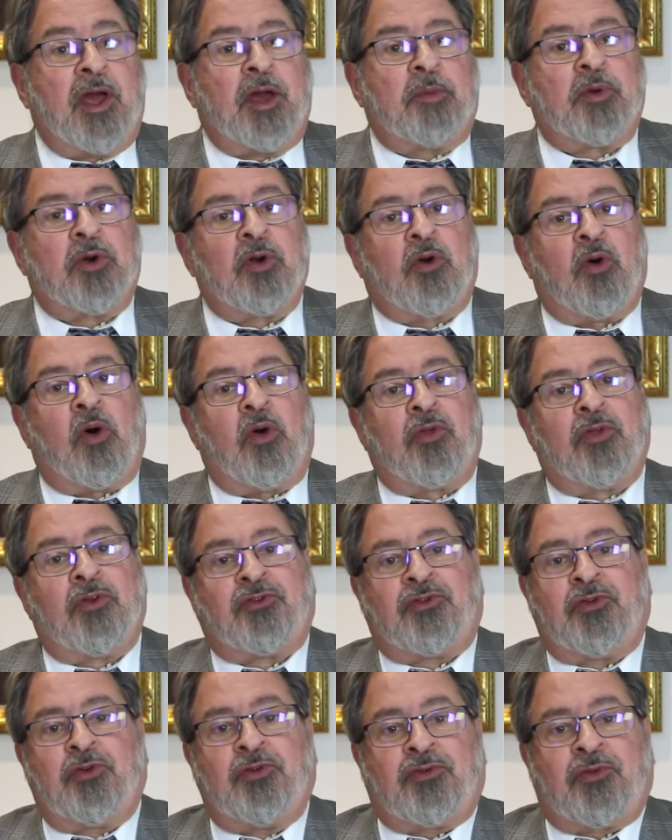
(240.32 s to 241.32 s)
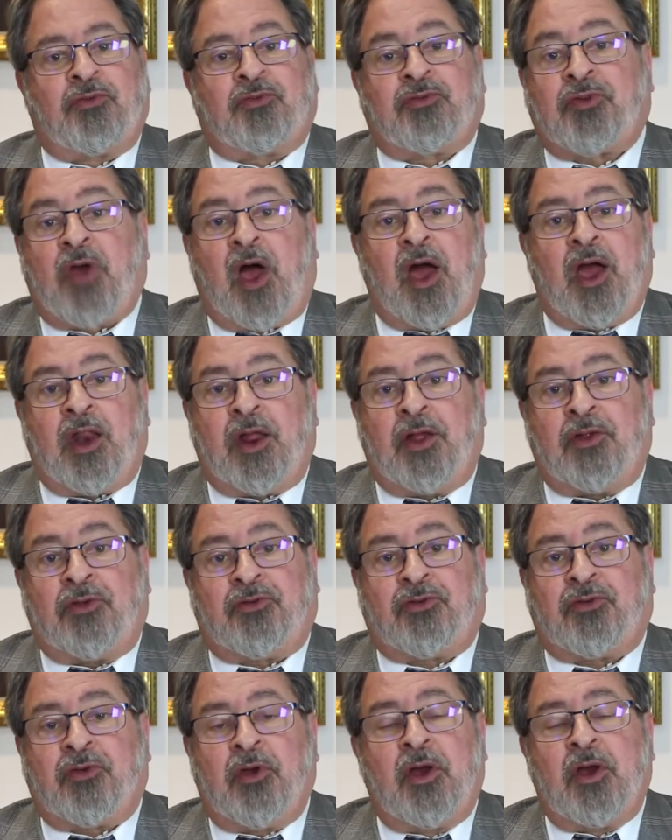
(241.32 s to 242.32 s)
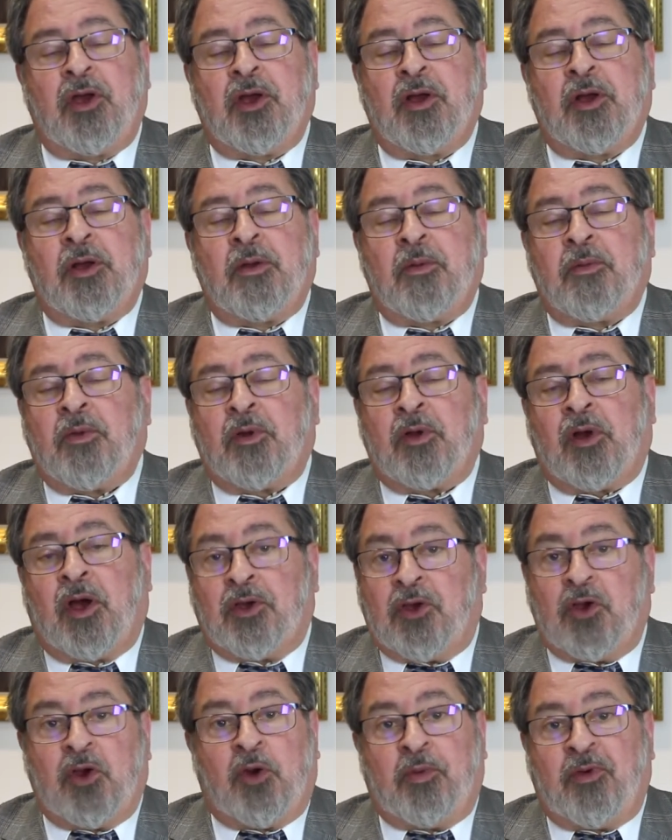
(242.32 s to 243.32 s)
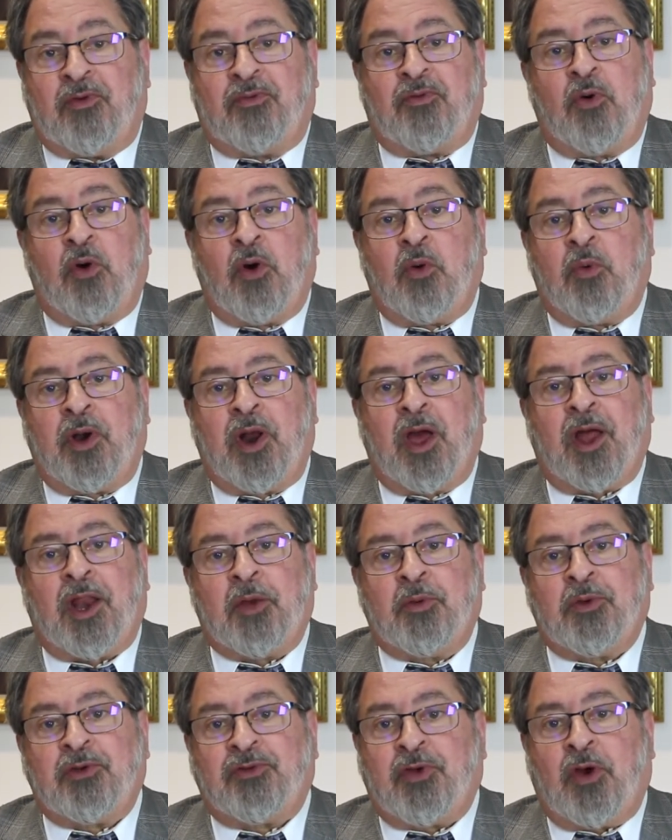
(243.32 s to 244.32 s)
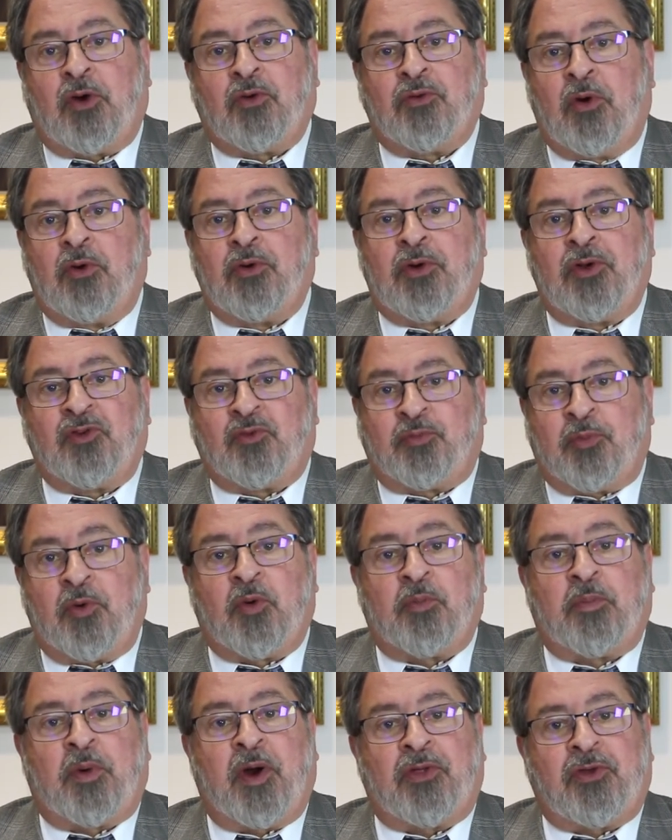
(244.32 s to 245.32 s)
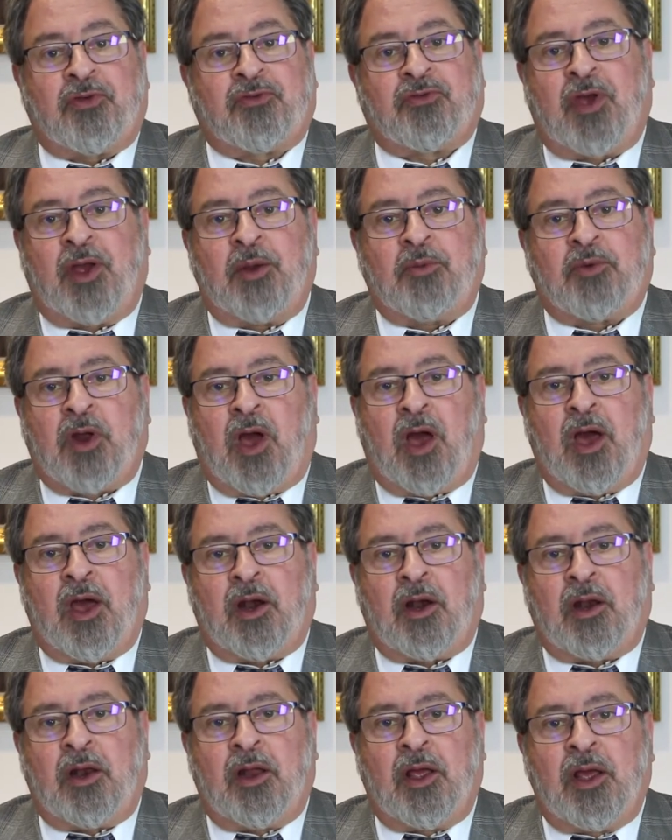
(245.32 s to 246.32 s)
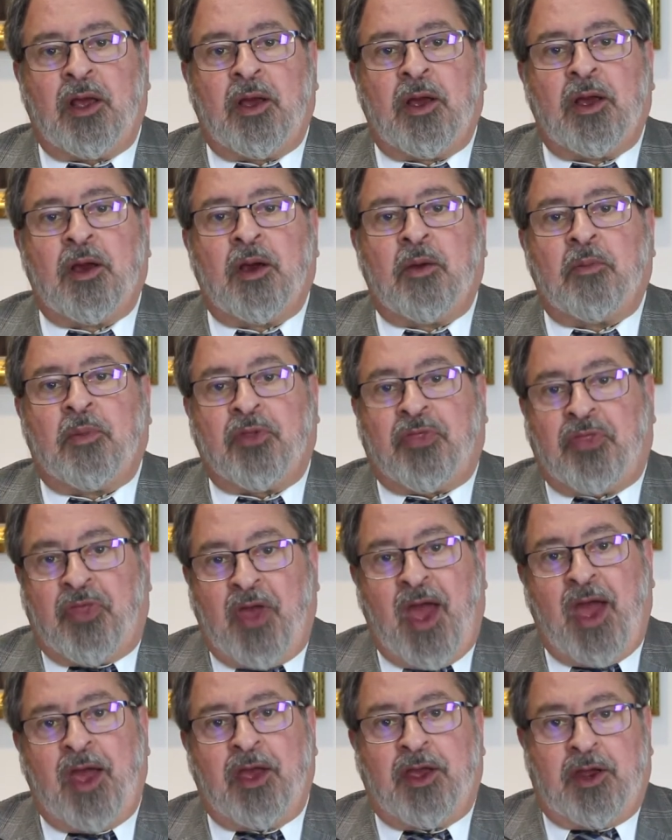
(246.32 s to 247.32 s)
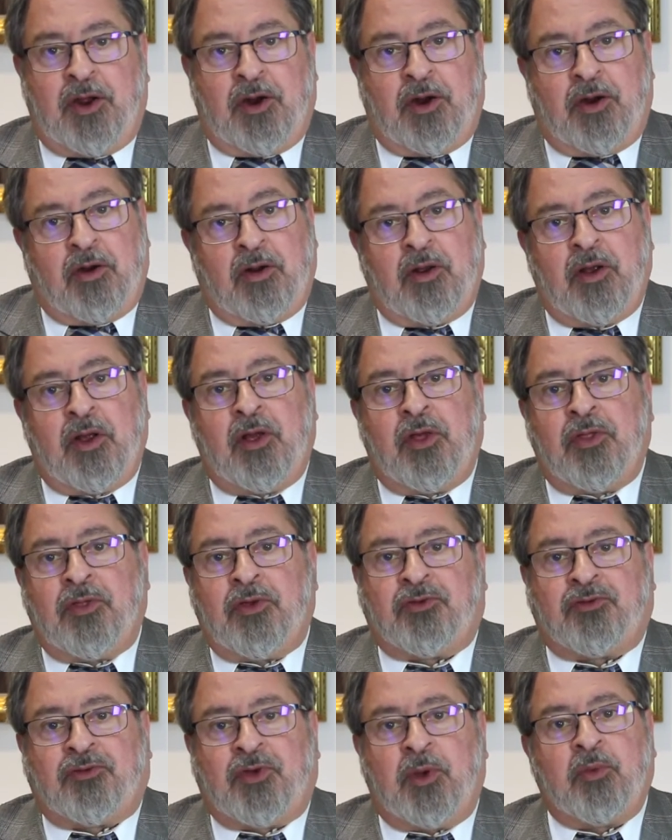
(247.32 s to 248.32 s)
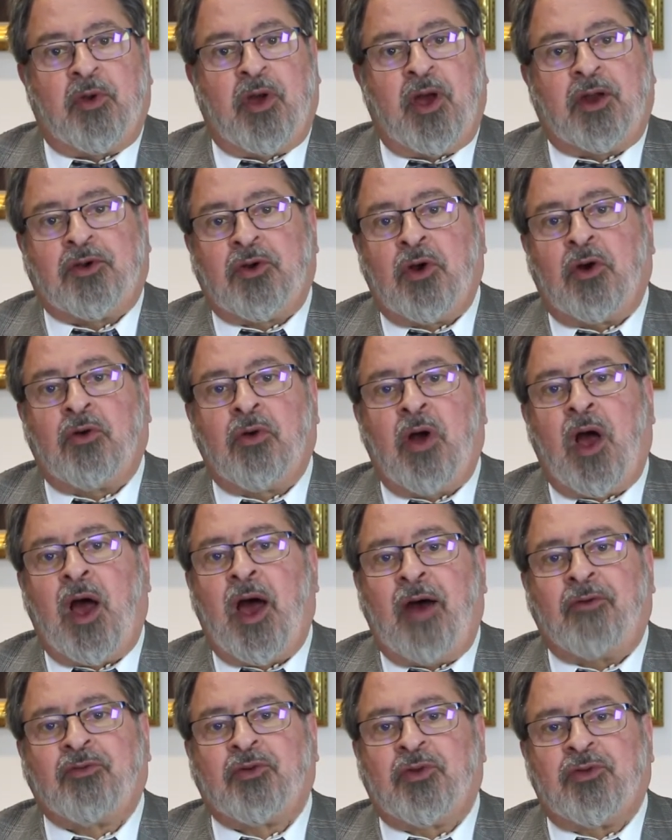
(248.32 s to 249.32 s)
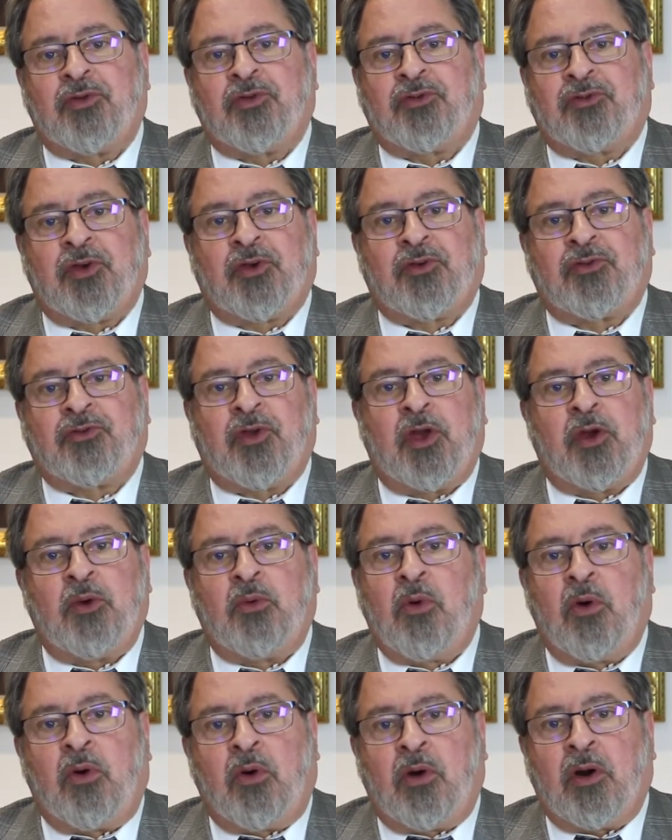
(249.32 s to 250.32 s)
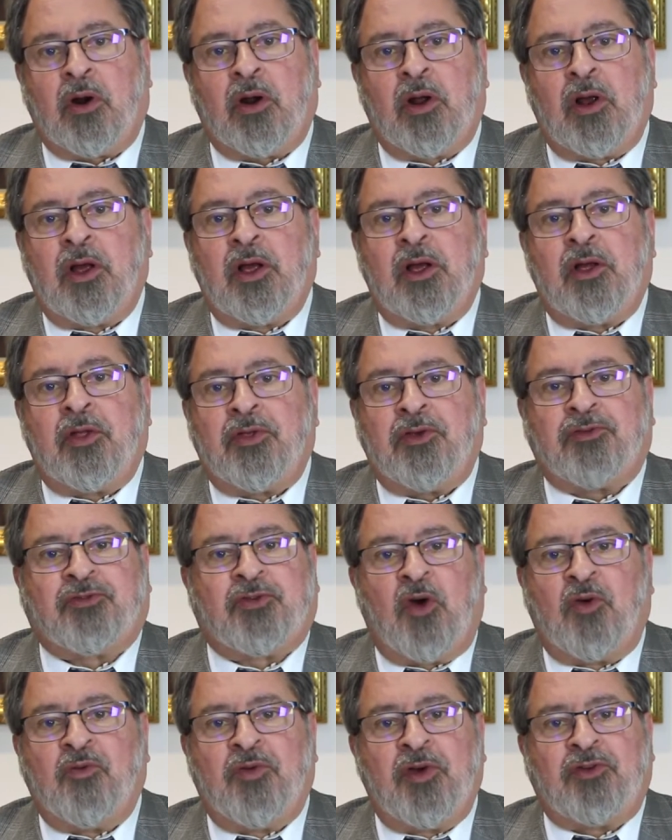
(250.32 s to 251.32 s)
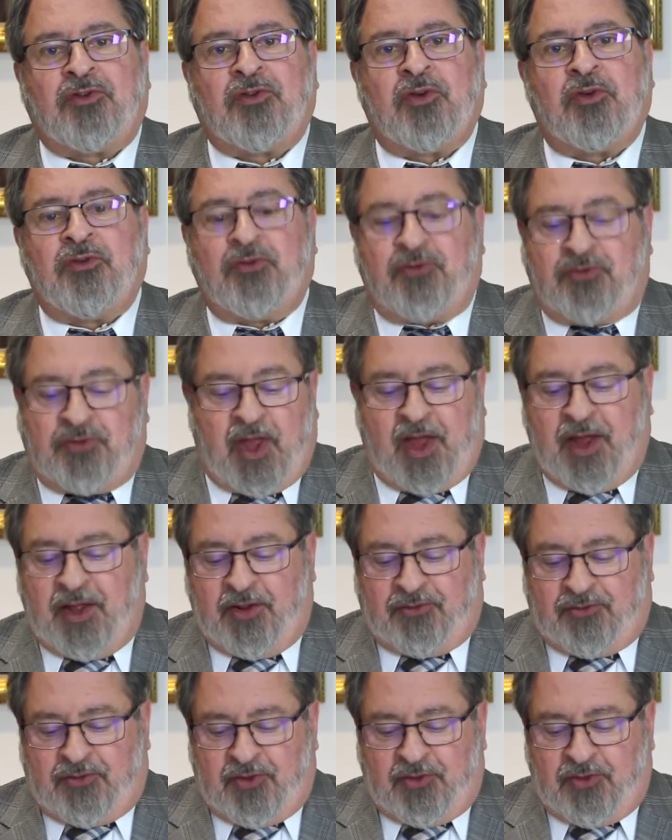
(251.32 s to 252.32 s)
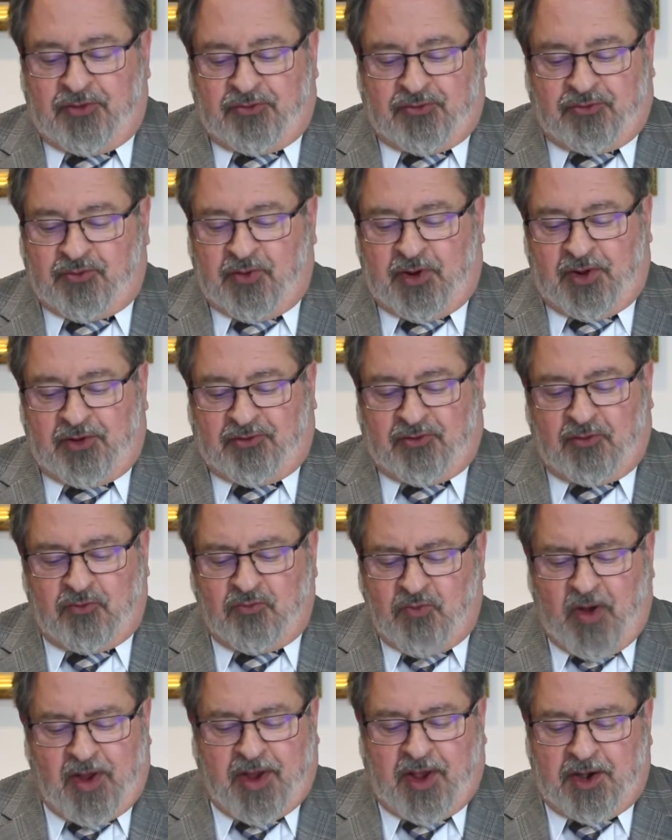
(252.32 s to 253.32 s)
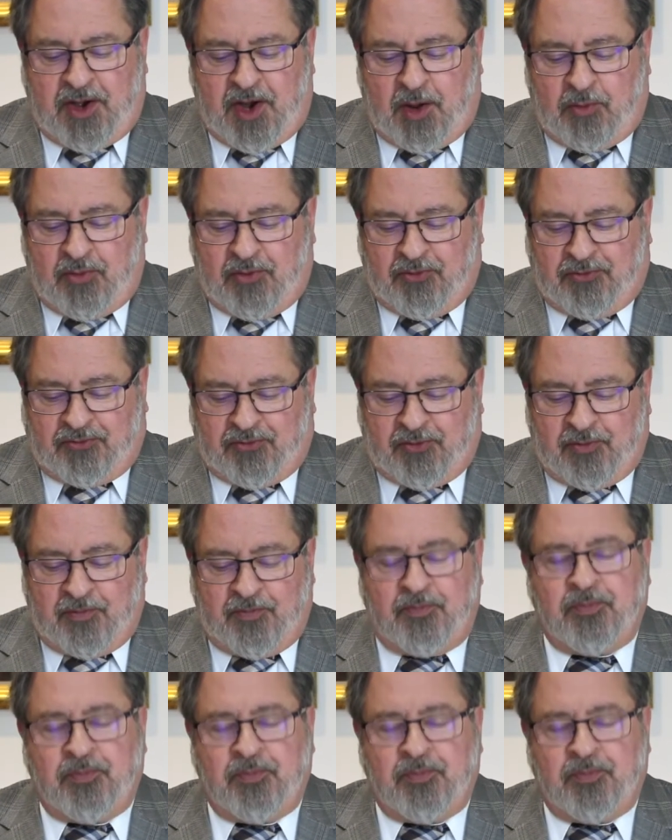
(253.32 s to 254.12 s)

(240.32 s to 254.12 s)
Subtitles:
had been called the Jews of Silence a year before when Elie Wiesel wrote his book by the same title. But that year, the Simchat Torah after the Six-Day War, the Soviet Jews danced in the streets in record numbers.